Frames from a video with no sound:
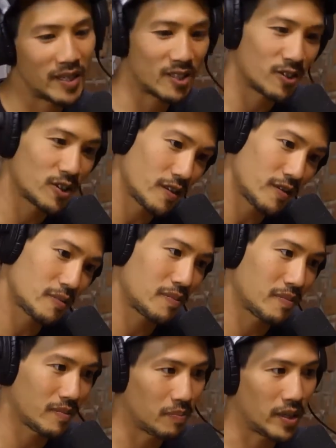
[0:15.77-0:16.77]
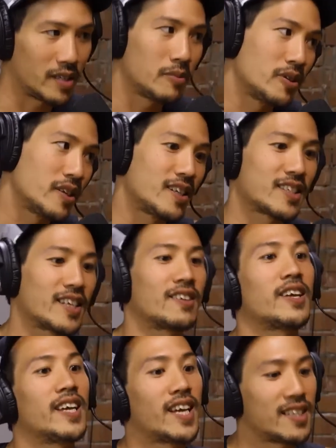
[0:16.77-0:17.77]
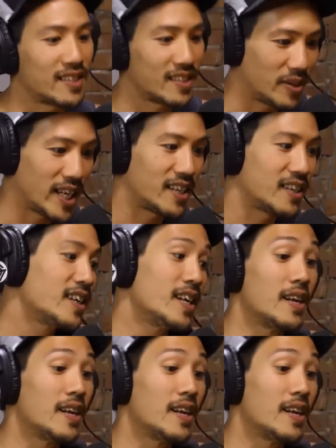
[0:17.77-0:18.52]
pictures of the Blood Moon, and it's like, okay, guys, get it.